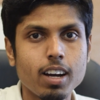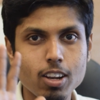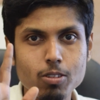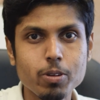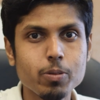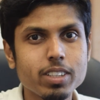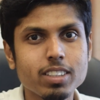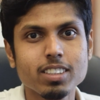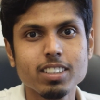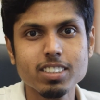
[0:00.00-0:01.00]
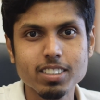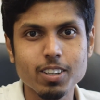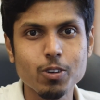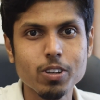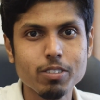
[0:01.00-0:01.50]
Hello everyone, this
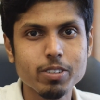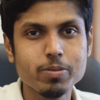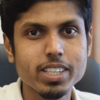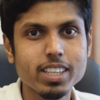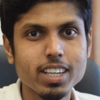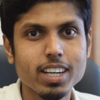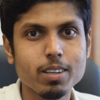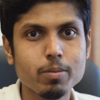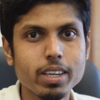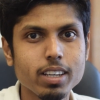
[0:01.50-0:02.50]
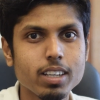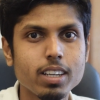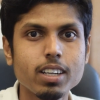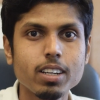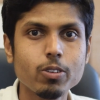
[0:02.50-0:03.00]
is Raghunath from Cheenta Academy.
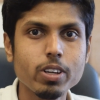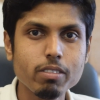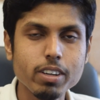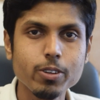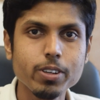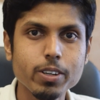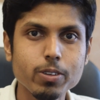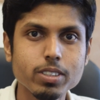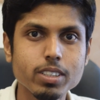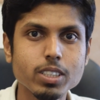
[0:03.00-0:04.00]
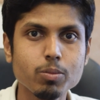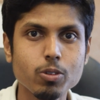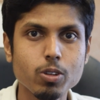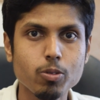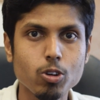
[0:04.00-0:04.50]
Today we are going to discuss
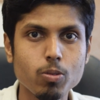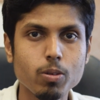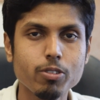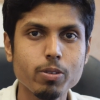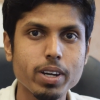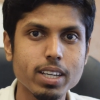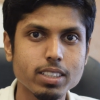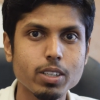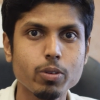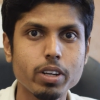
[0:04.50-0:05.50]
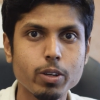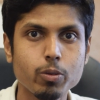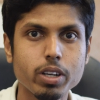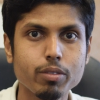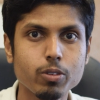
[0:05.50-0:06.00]
about a problem from ISI
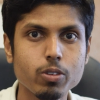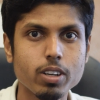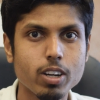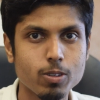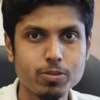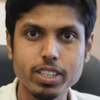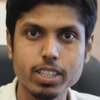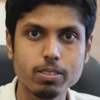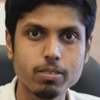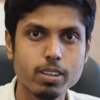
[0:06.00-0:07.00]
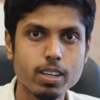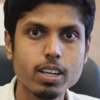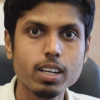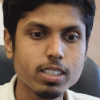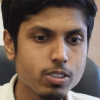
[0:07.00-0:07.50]
2024 objective.
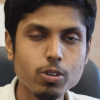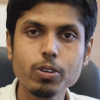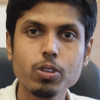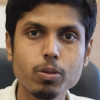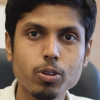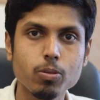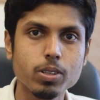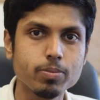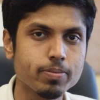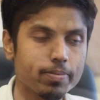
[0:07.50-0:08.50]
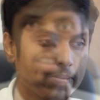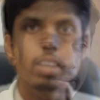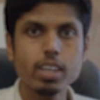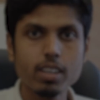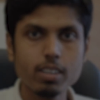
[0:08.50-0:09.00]
Let's go into the problem.
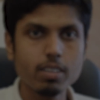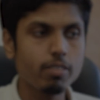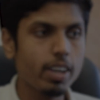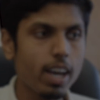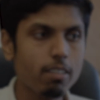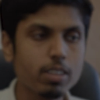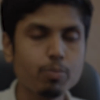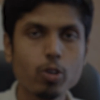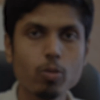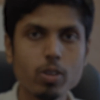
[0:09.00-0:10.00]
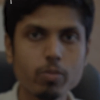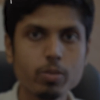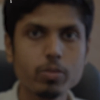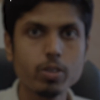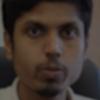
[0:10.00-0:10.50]
Here we have the problem
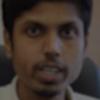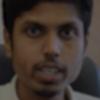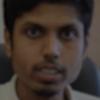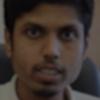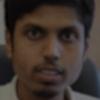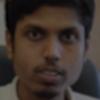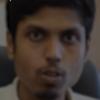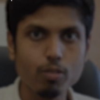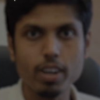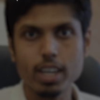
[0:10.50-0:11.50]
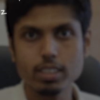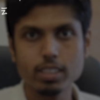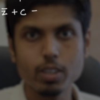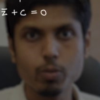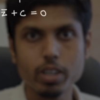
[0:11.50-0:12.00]
number 26 of
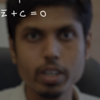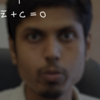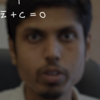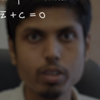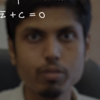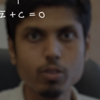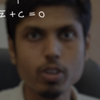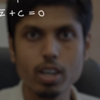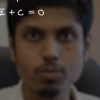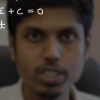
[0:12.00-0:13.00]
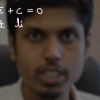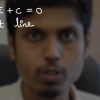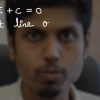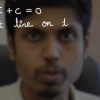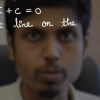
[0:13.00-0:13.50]
ISI 2024
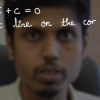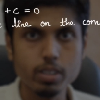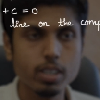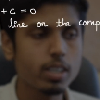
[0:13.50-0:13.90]
objective paper.